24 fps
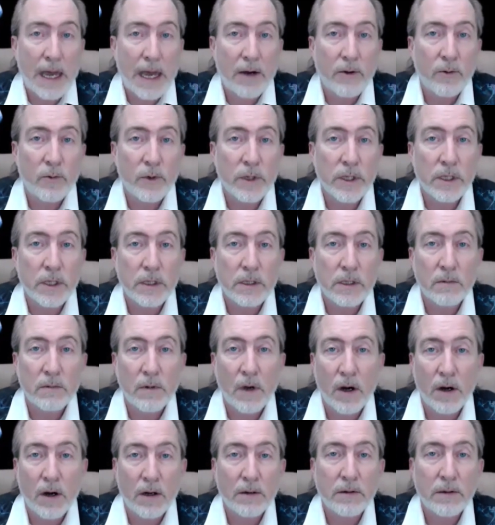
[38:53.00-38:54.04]
how we
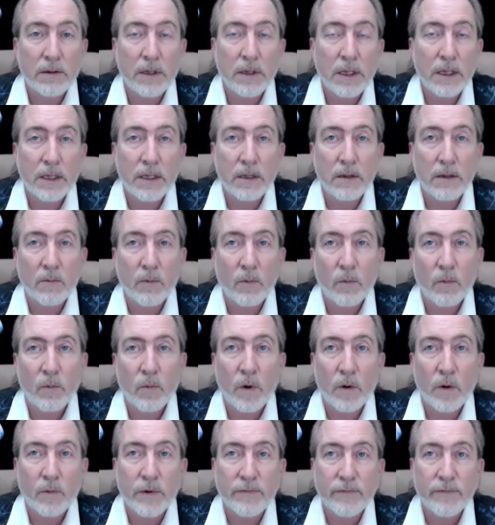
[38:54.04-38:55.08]
are and, and
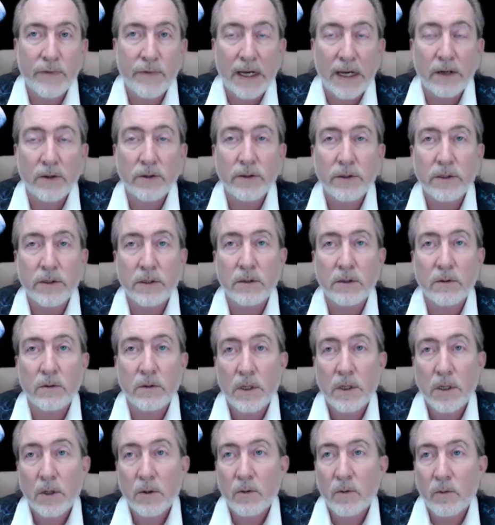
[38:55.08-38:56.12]
what we found and
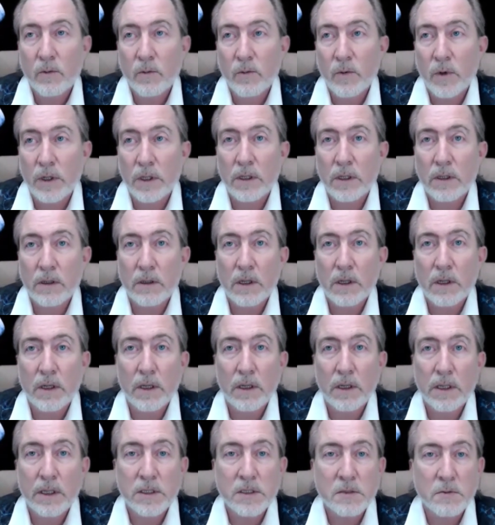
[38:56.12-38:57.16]
what
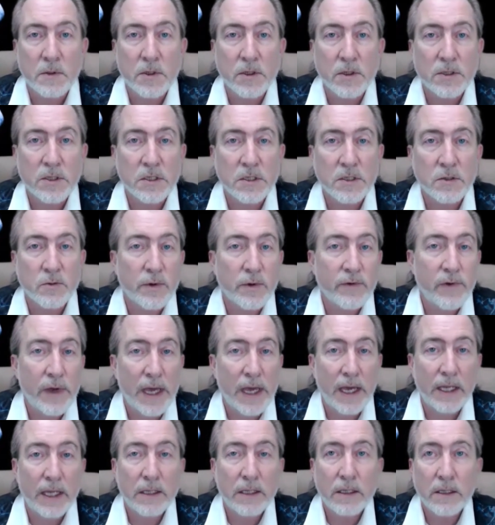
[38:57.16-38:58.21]
uh, experiences we've
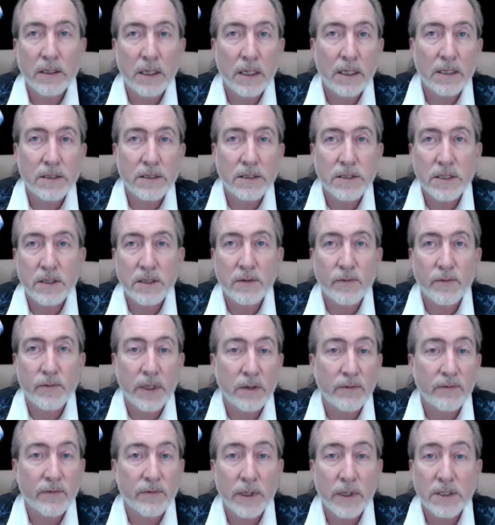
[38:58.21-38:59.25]
had and, and see if we
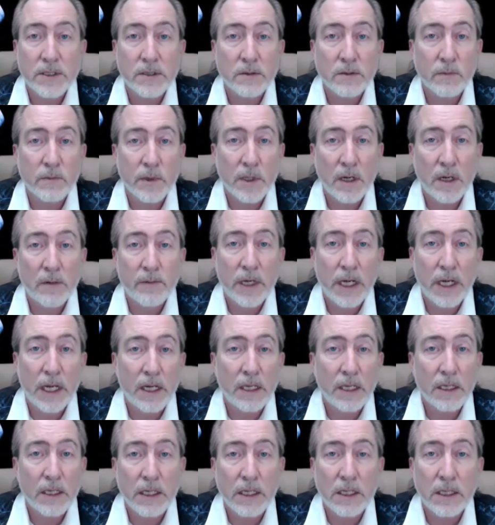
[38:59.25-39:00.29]
can find some
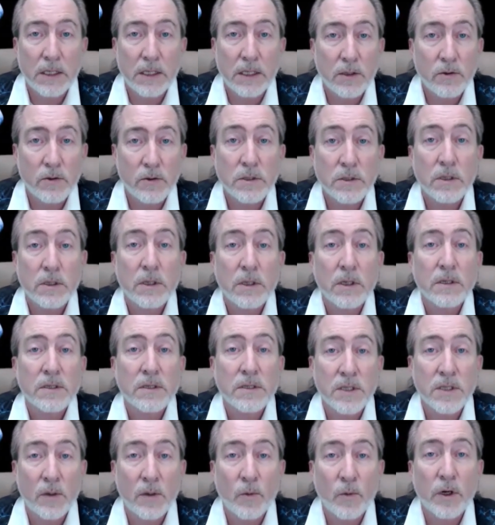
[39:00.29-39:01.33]
commonality in those
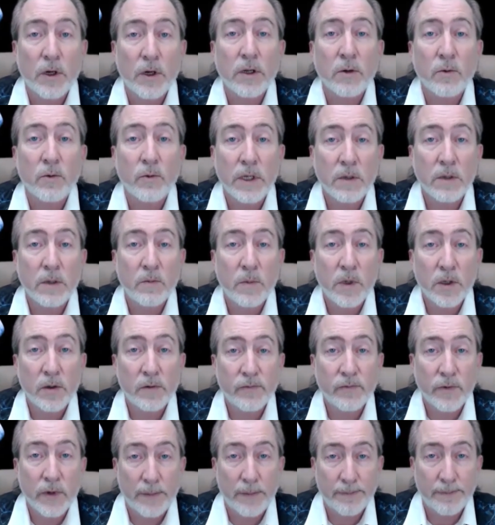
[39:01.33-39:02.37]
somewhere that we can
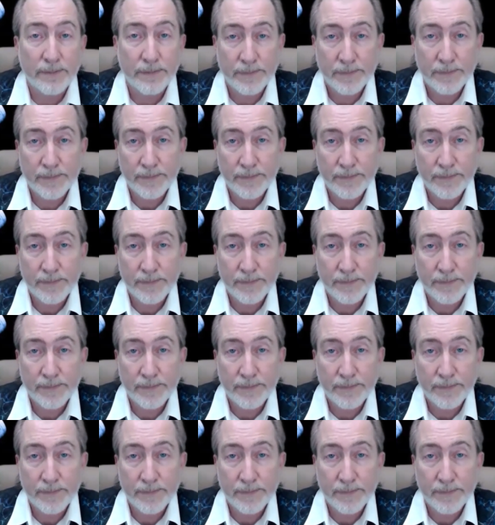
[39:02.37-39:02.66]
build from.